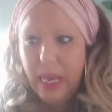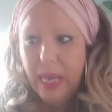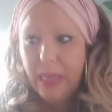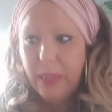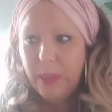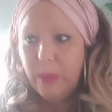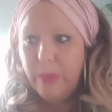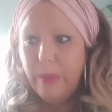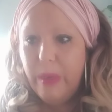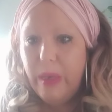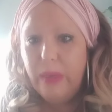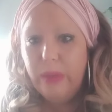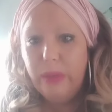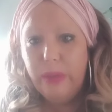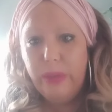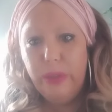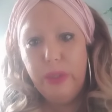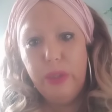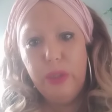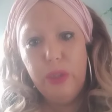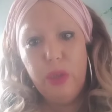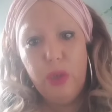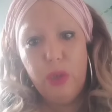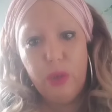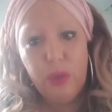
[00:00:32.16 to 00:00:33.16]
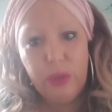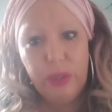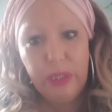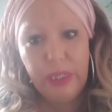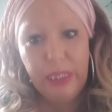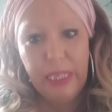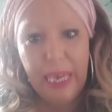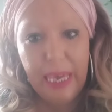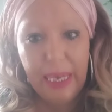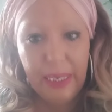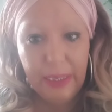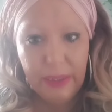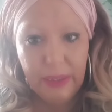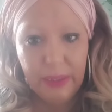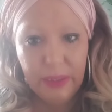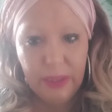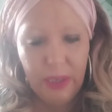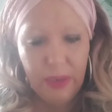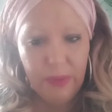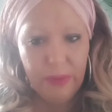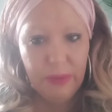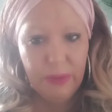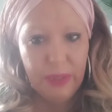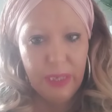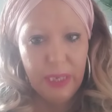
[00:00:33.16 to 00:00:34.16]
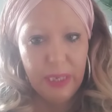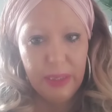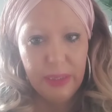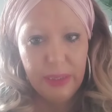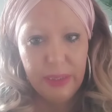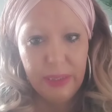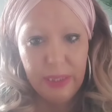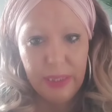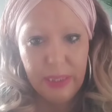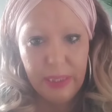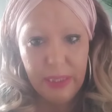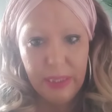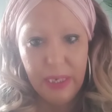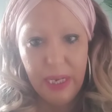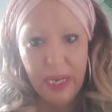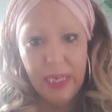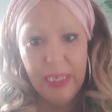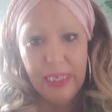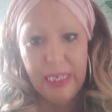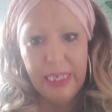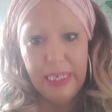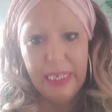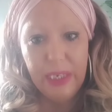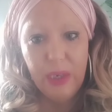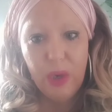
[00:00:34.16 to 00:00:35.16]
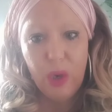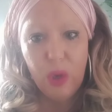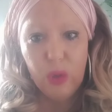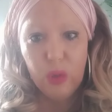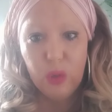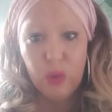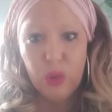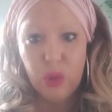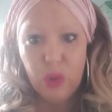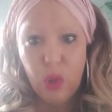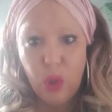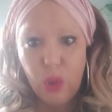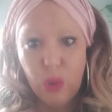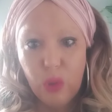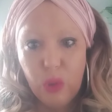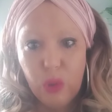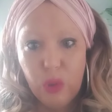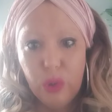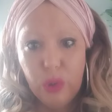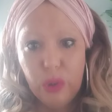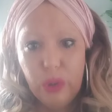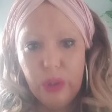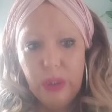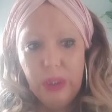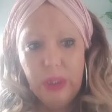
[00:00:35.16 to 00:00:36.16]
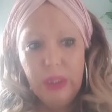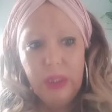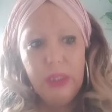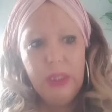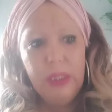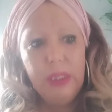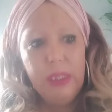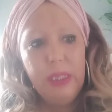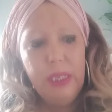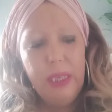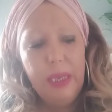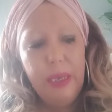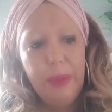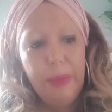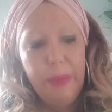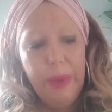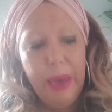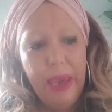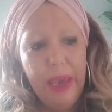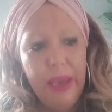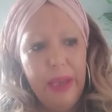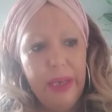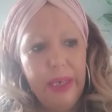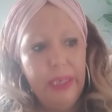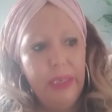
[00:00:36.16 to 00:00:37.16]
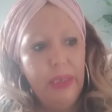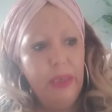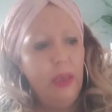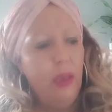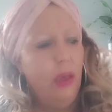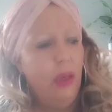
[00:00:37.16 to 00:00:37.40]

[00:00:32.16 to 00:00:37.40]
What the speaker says: spoke to the doctor yet. I've sent in an e-consult about it.